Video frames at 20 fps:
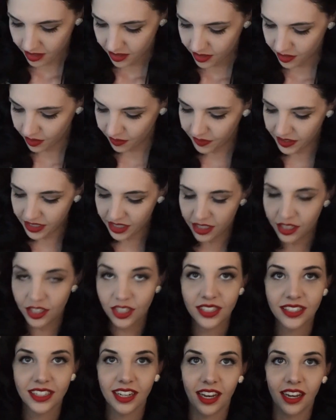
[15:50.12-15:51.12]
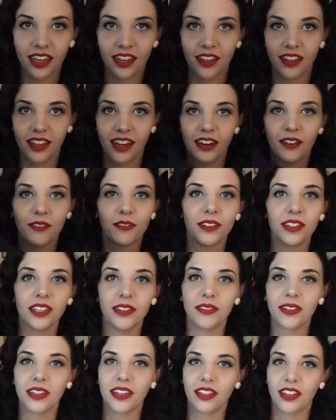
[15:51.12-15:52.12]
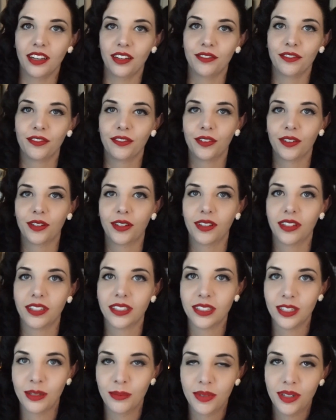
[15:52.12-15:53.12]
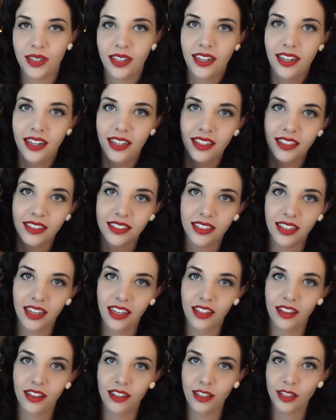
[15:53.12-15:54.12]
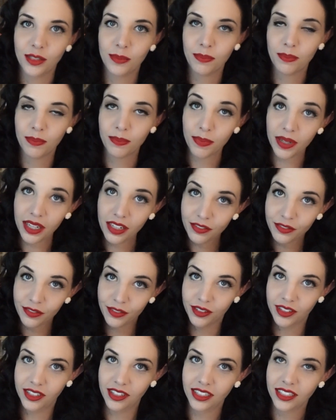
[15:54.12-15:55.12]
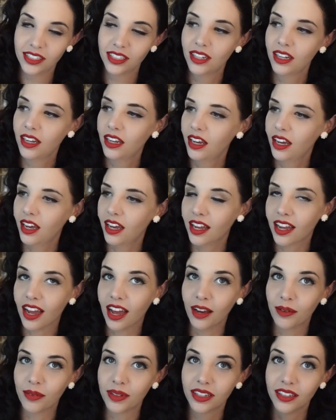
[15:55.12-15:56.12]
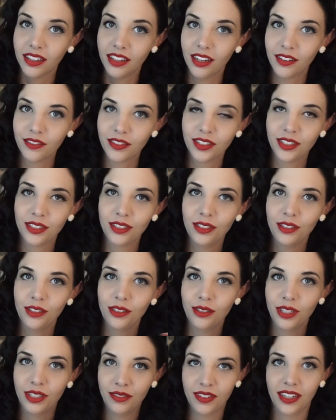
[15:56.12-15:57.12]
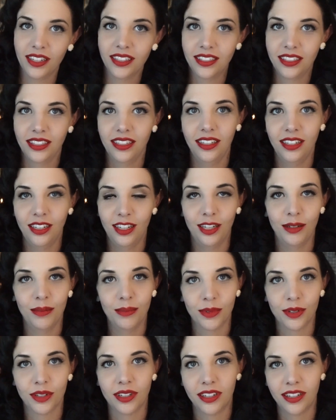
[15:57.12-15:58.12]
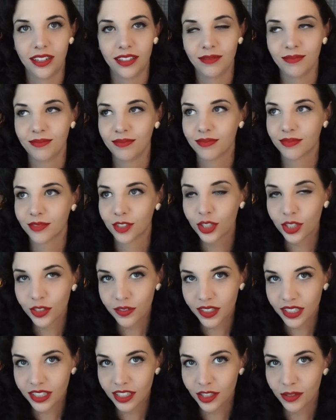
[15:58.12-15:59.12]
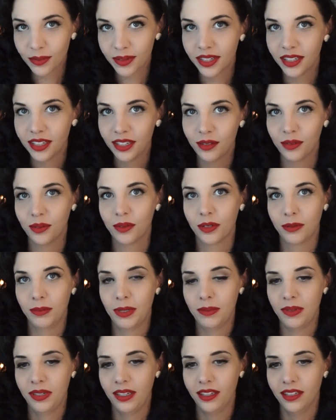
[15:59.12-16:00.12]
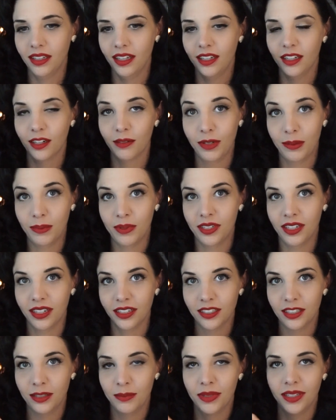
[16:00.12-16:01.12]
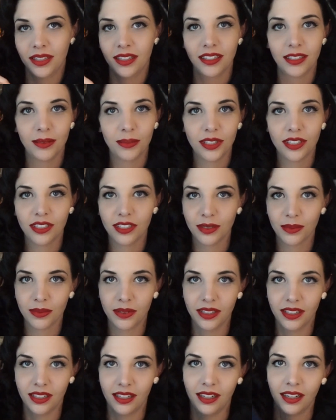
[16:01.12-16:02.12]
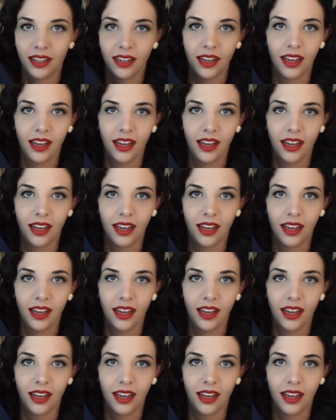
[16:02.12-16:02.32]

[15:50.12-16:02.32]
So a vintage style that I really love for the summer is like these pinafores. I would love to invest in a more true vintage one, or maybe like a reproduction, but this was just one that